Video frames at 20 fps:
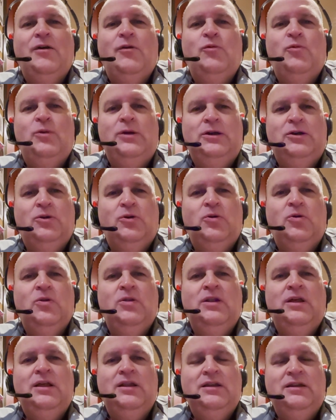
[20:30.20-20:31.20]
We all
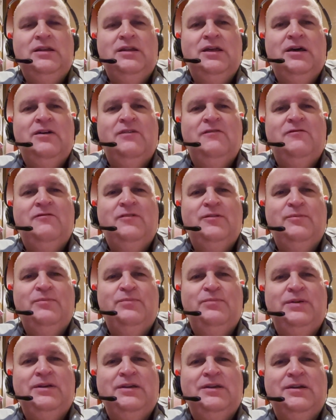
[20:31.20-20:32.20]
love
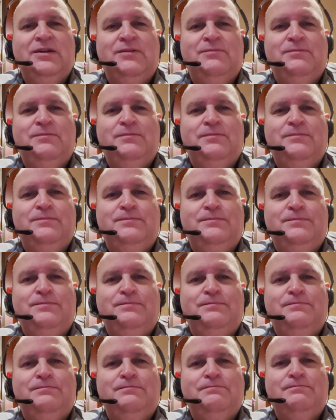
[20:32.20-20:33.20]
beer.
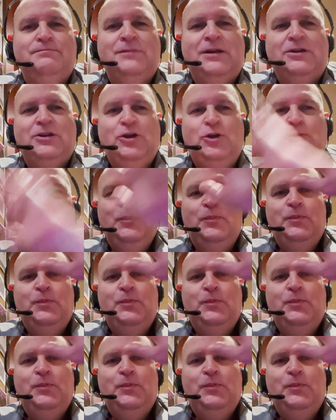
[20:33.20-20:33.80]
Thank you.